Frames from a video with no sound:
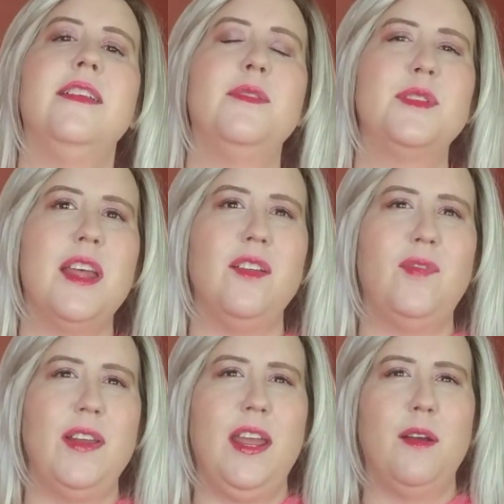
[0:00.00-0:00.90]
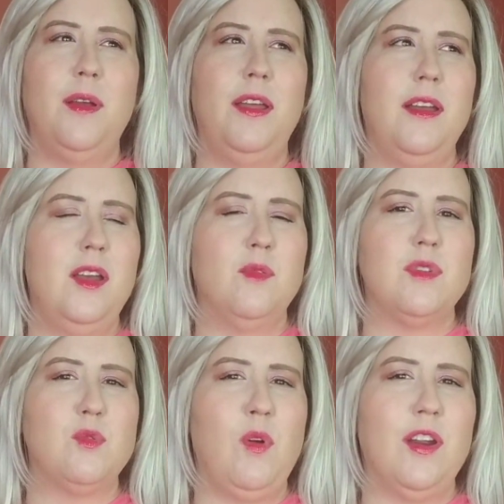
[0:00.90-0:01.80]
It was kind of funny. I
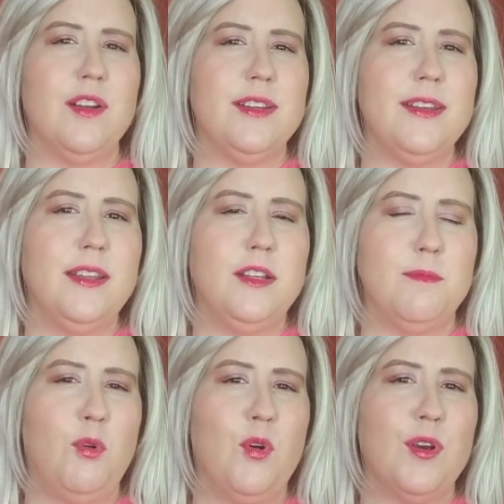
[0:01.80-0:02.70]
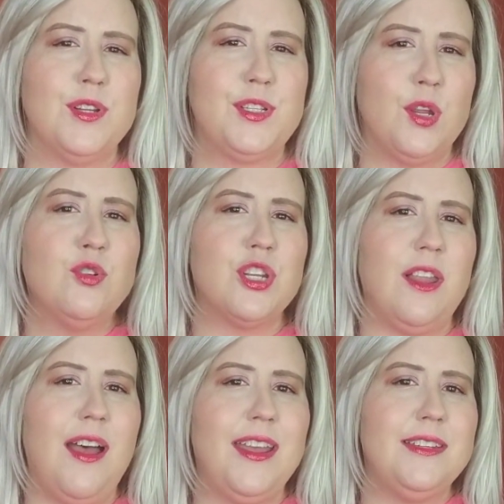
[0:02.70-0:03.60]
was wearing Gabor
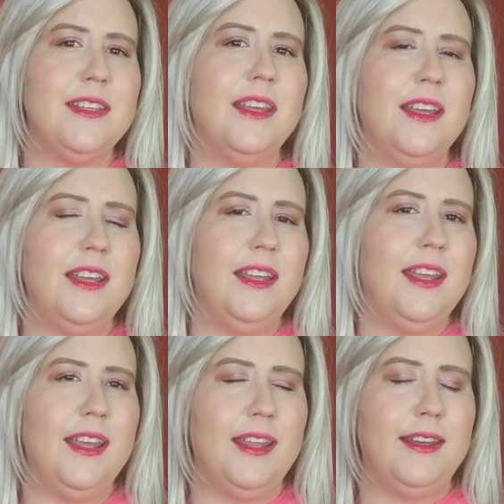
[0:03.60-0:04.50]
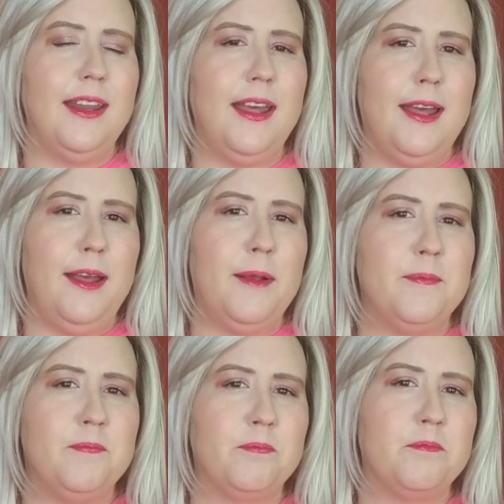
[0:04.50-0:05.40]
Socialite in
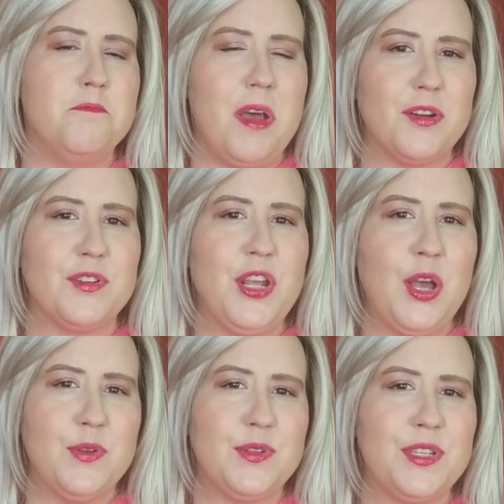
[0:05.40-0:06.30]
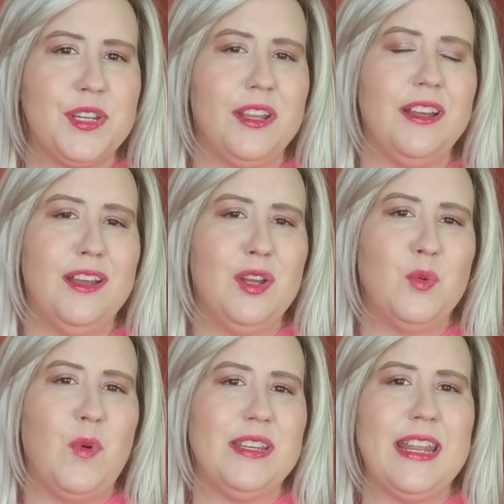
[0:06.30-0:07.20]
buttered toast
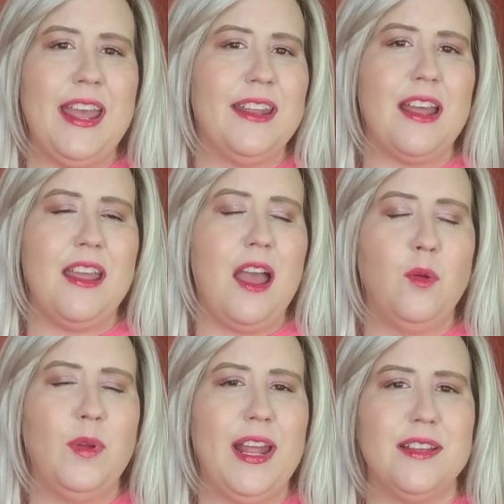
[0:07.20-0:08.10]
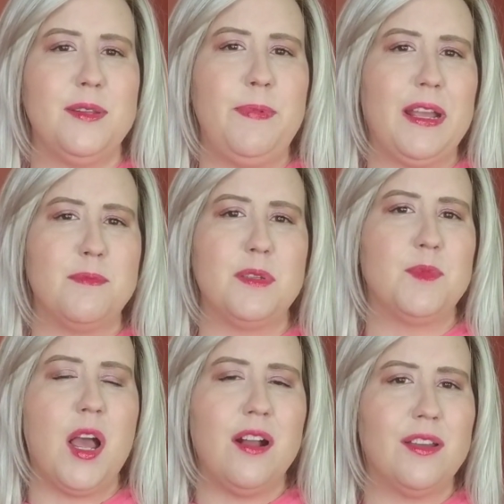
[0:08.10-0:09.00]
one day, and I went out to pick up some
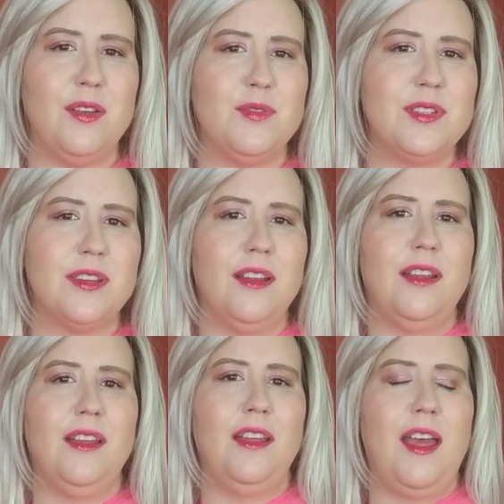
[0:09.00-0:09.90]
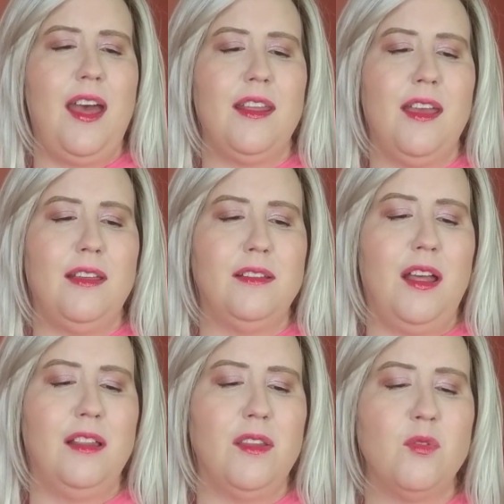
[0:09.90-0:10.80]
tacos at
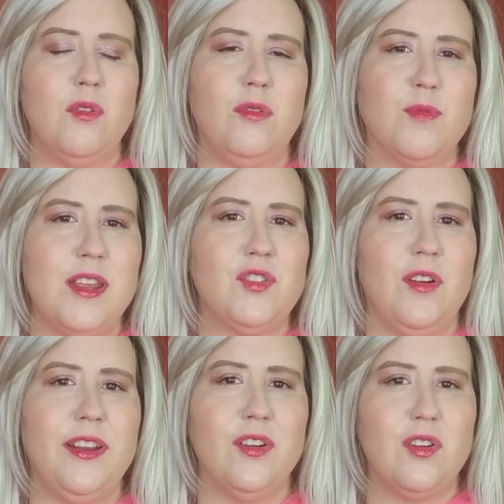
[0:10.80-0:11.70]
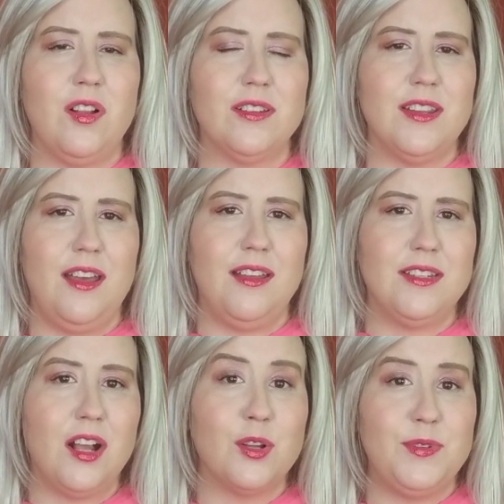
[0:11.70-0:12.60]
a local restaurant here called
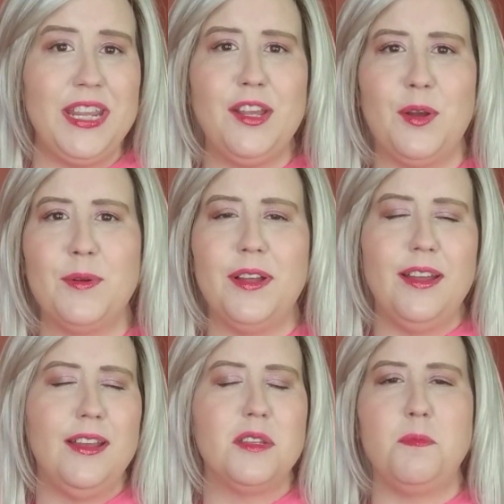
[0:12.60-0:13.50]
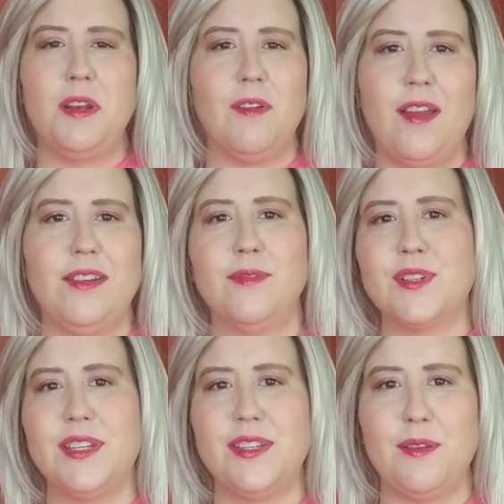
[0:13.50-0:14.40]
Taco Tico. It's been around ever
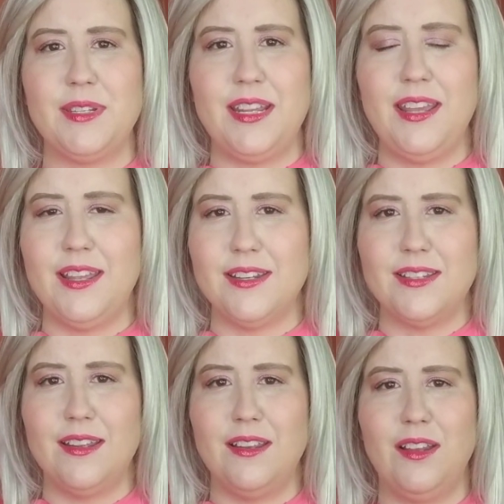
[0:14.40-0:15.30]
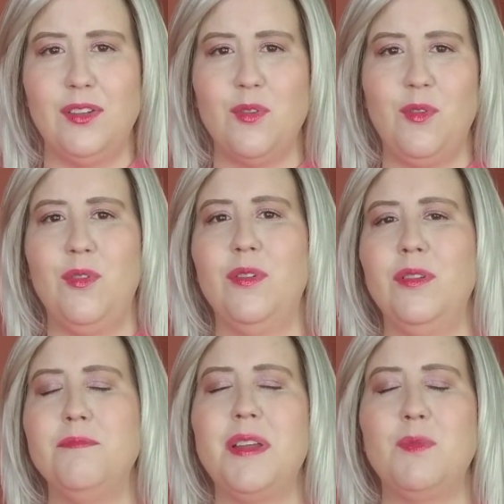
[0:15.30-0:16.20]
since I was a kid. It's a
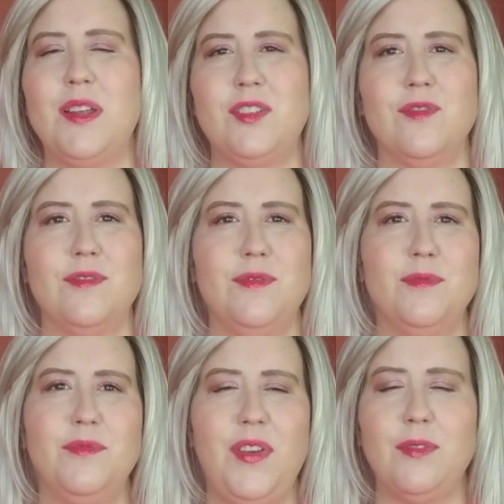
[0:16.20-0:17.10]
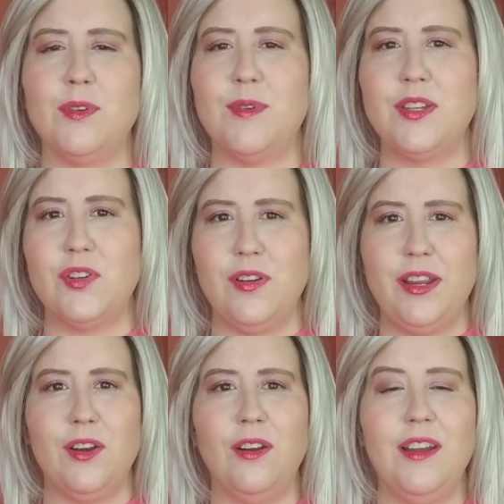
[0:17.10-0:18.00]
local Midwestern favorite restaurant
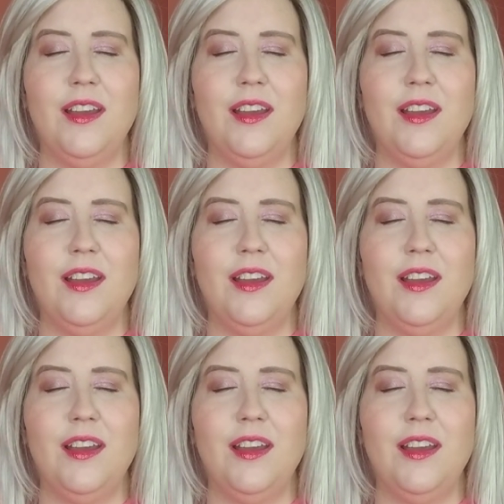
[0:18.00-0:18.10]
here.